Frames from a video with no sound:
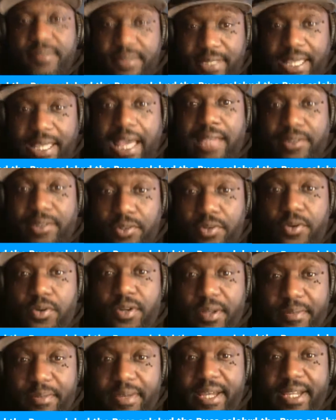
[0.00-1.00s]
Got the
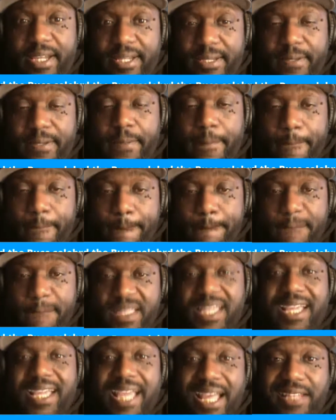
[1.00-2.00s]
quarterback,
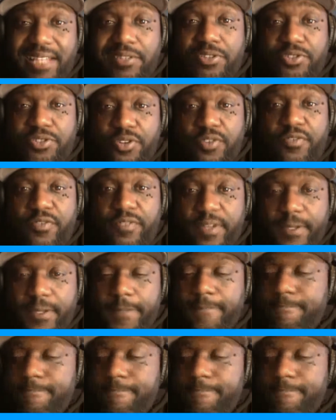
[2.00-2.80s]
got the trophy.